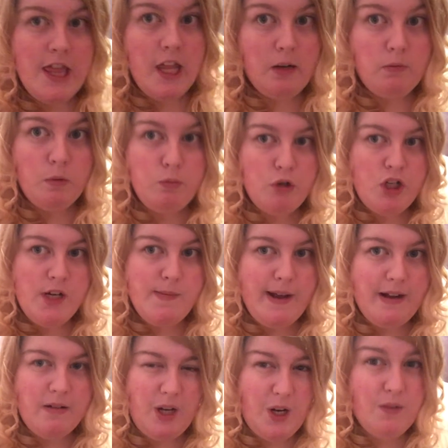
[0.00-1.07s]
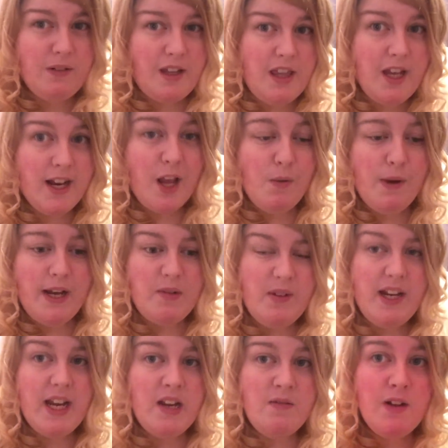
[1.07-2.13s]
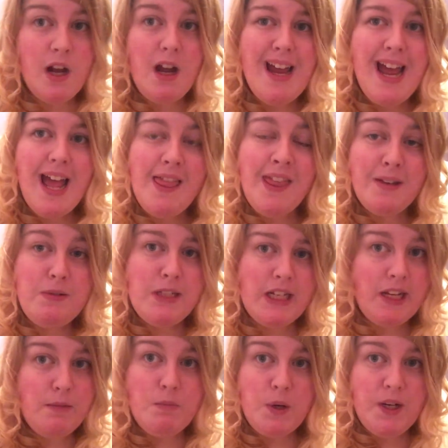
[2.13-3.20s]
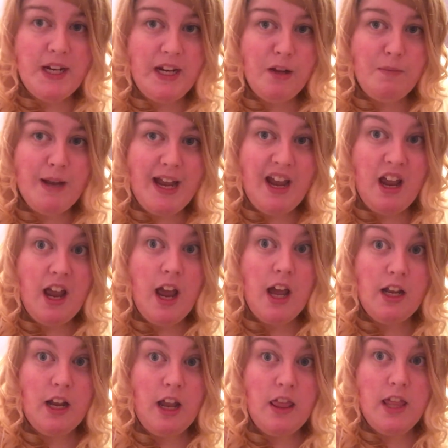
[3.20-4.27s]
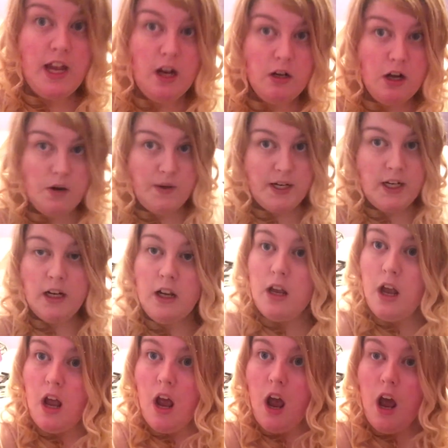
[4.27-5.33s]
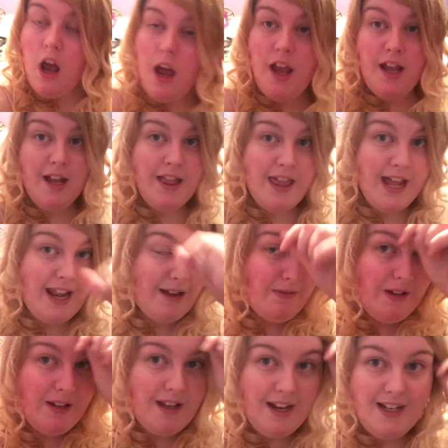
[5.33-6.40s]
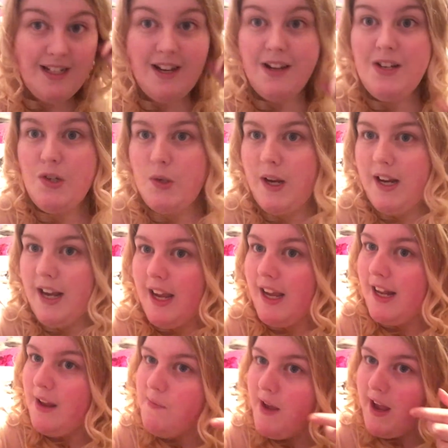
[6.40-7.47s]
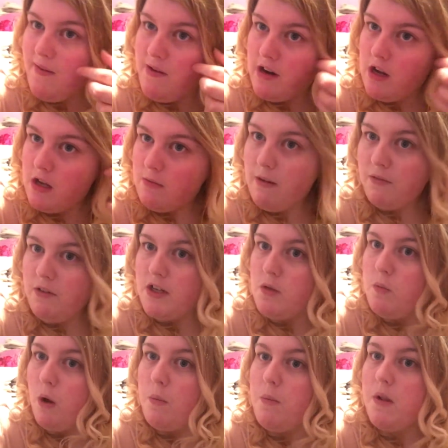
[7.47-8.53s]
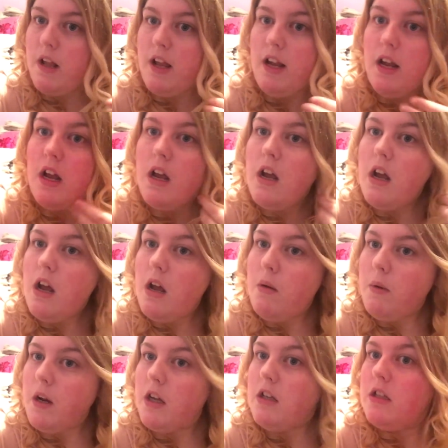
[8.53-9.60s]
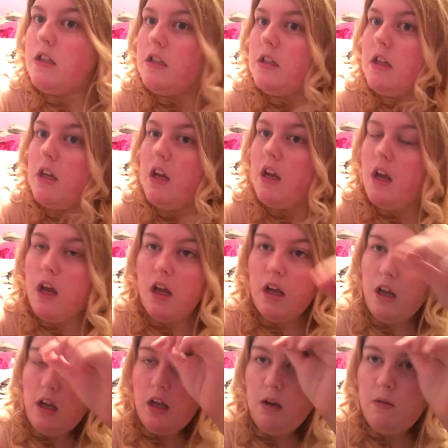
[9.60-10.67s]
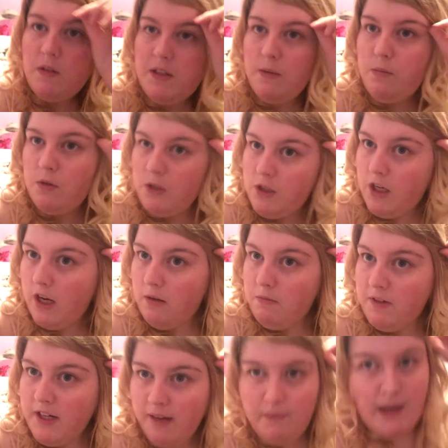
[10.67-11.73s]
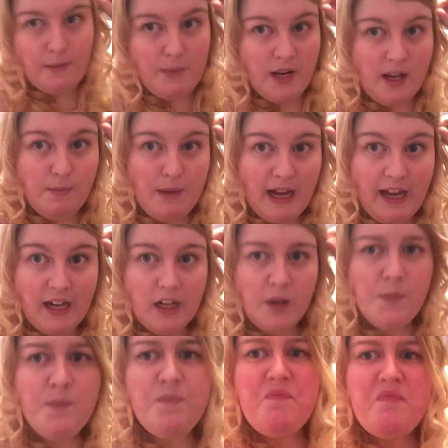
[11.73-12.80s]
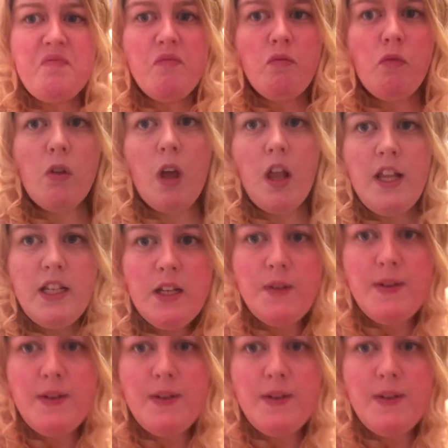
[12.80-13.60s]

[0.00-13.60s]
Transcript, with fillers: then we'll brush them out and hopefully they go wavy. If not then I'm sticking more heat on my hair and they are going uh, then I'm, it's going straight. I never ever curl my fringe properly because once I brush it I think I might pin it back this